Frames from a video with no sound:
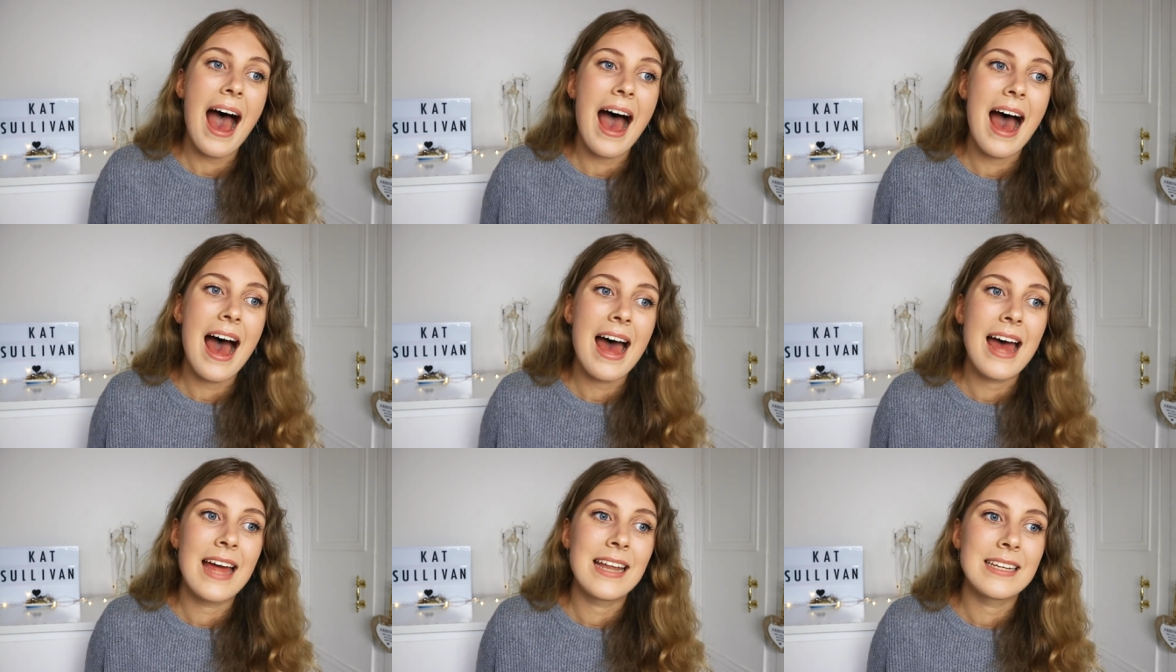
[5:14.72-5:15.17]

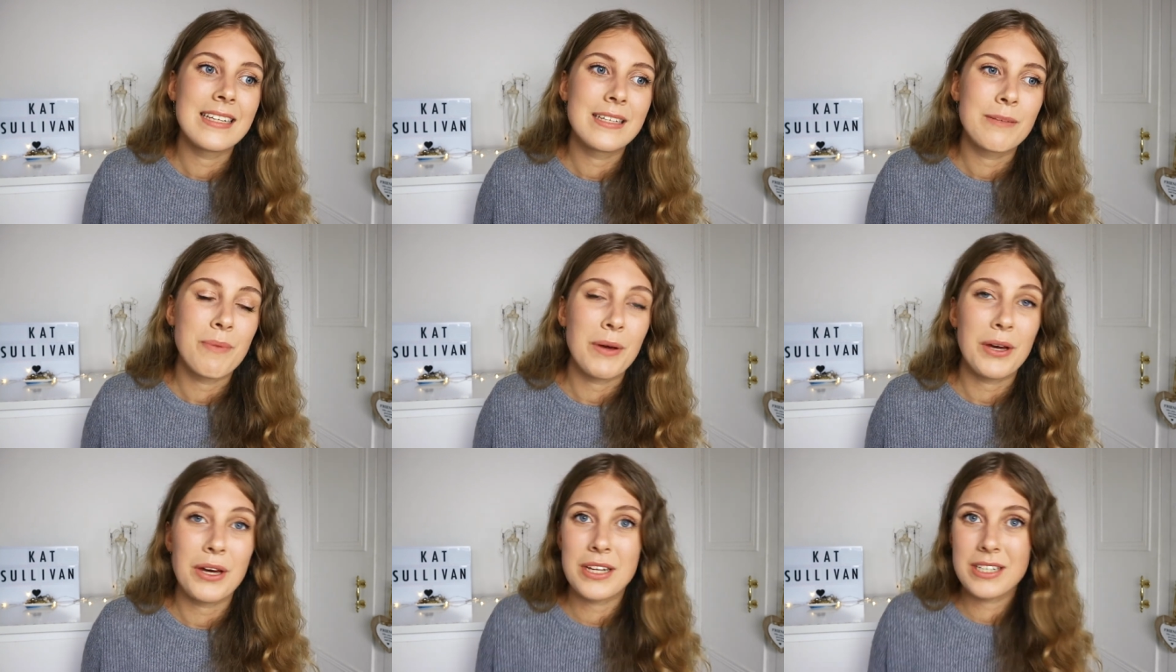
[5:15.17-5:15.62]

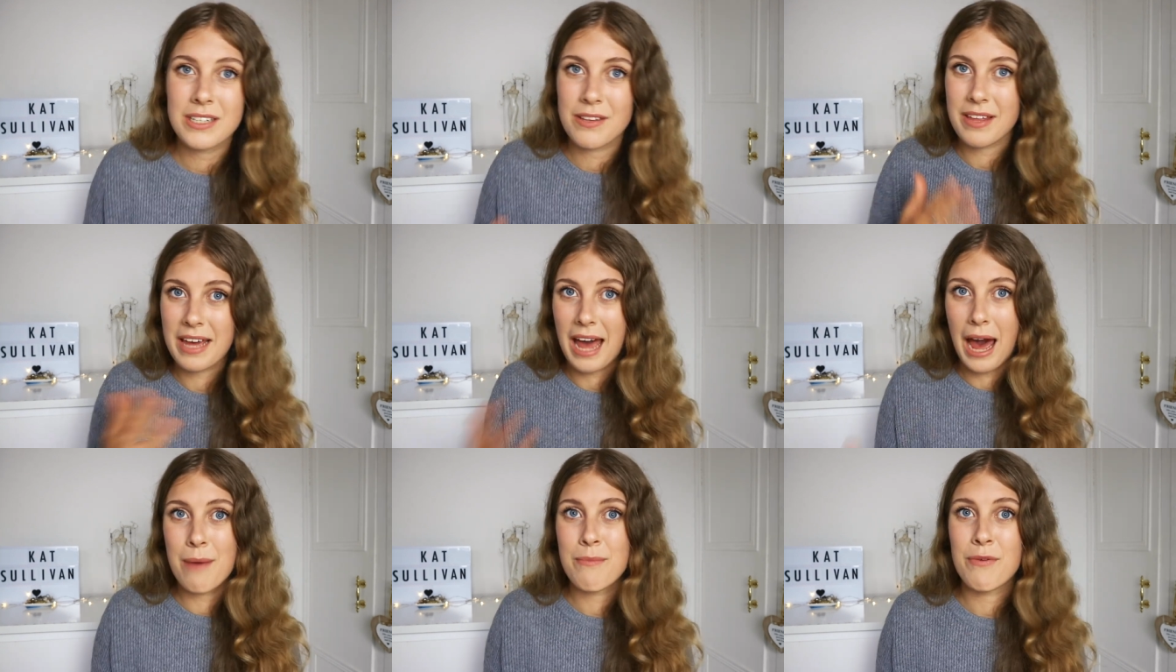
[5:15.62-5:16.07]
And because
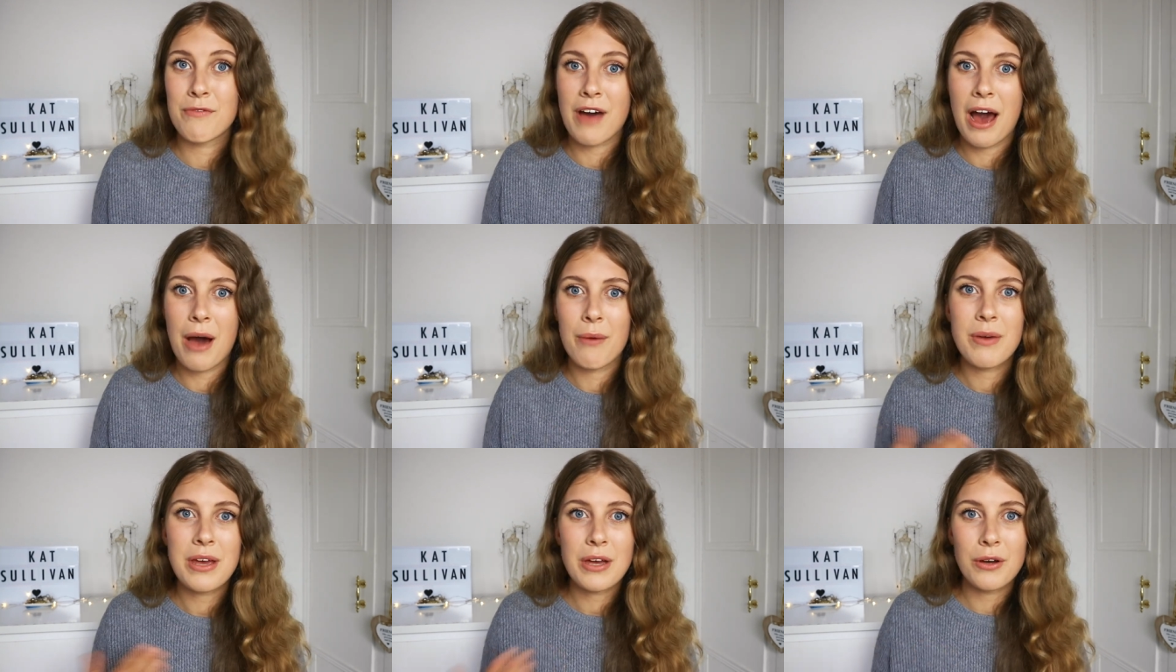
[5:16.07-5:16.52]
of the camper
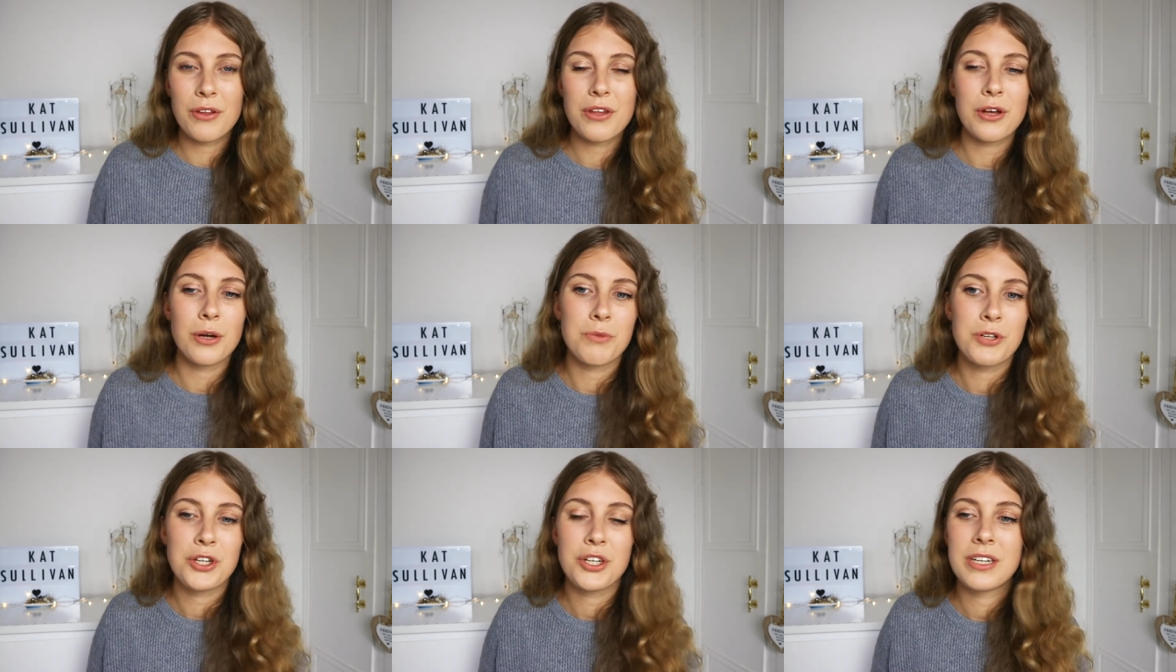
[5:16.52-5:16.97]
van, we got
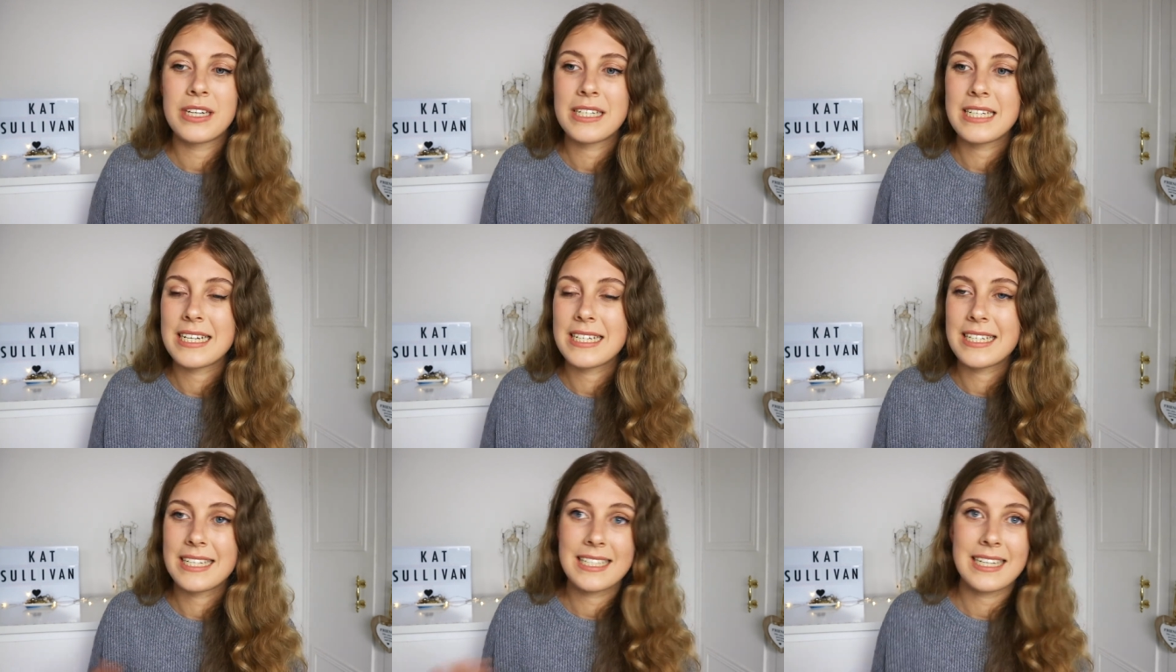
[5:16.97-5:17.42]
the
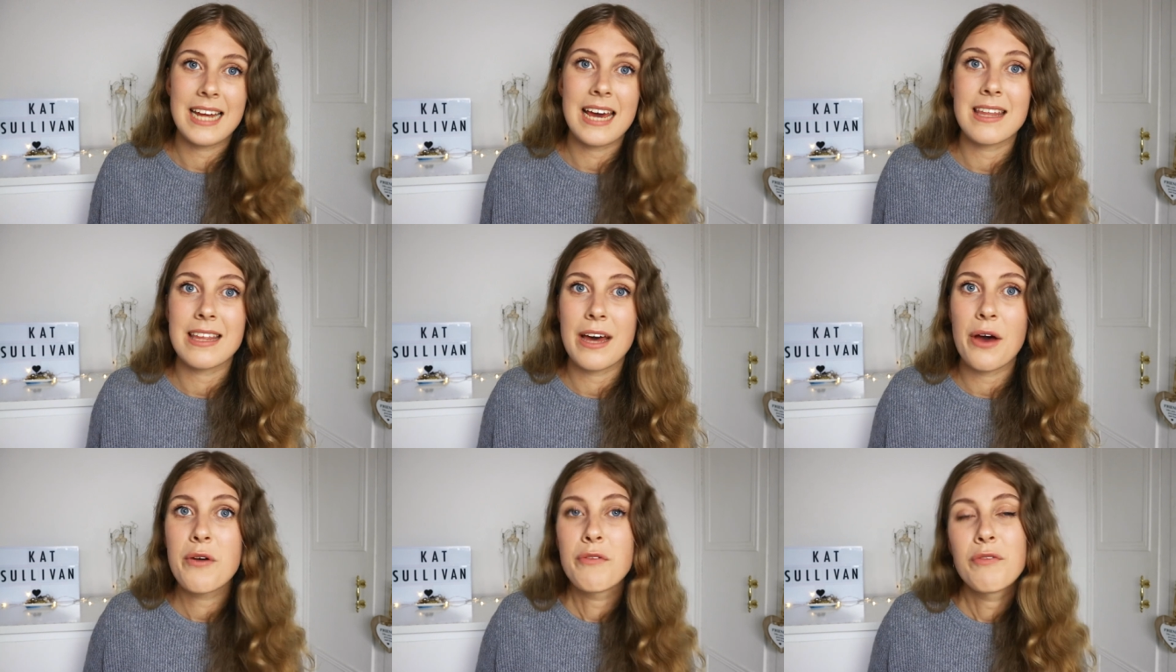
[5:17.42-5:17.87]
opportunity to
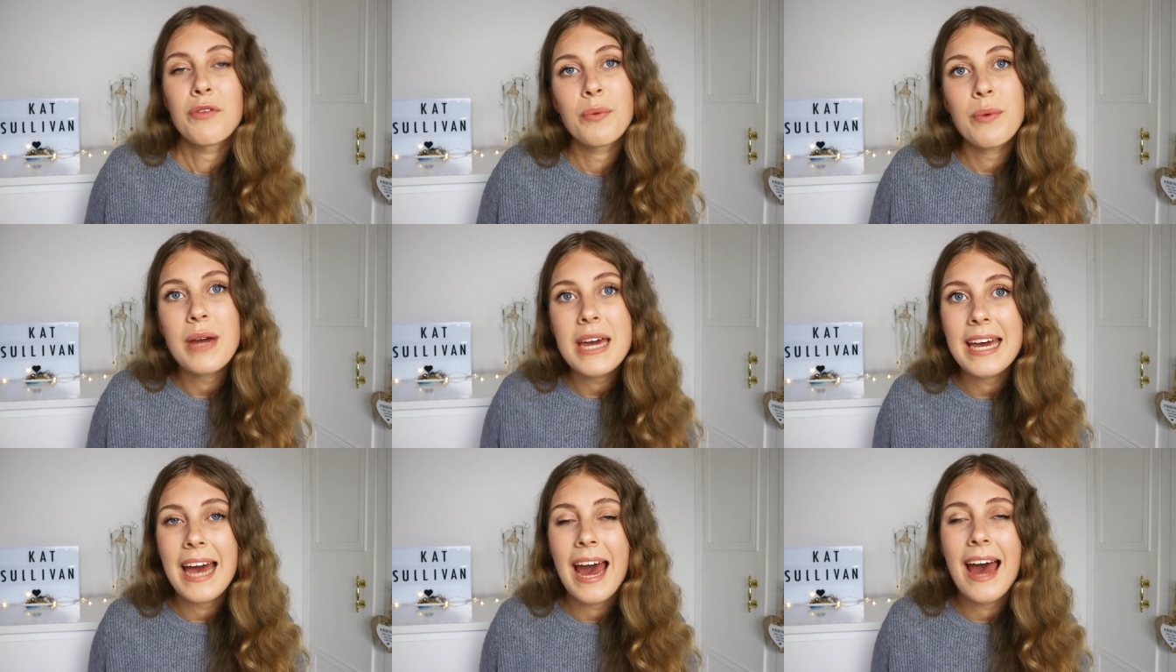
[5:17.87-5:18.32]
stay there over
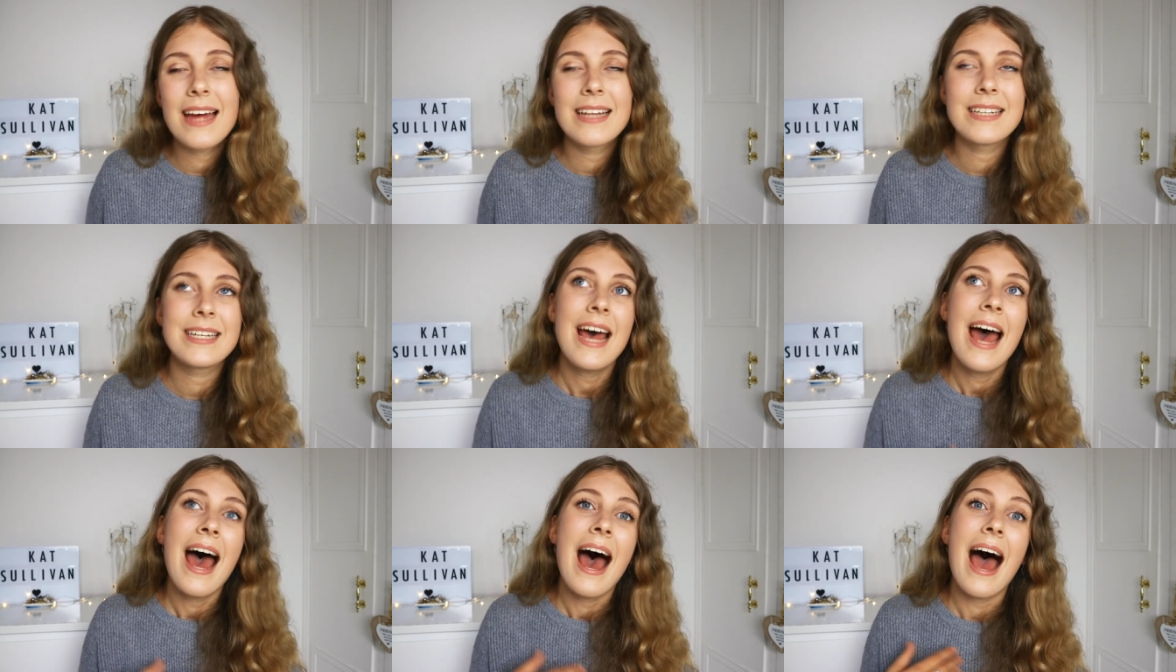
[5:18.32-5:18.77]
the
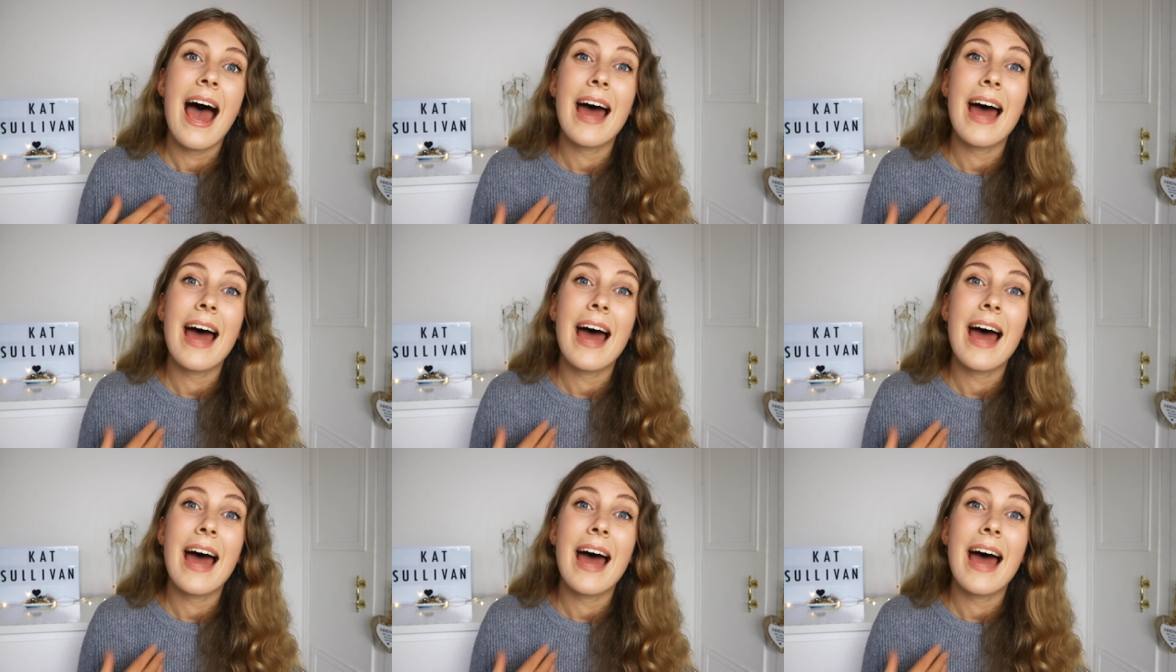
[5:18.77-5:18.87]
weekend.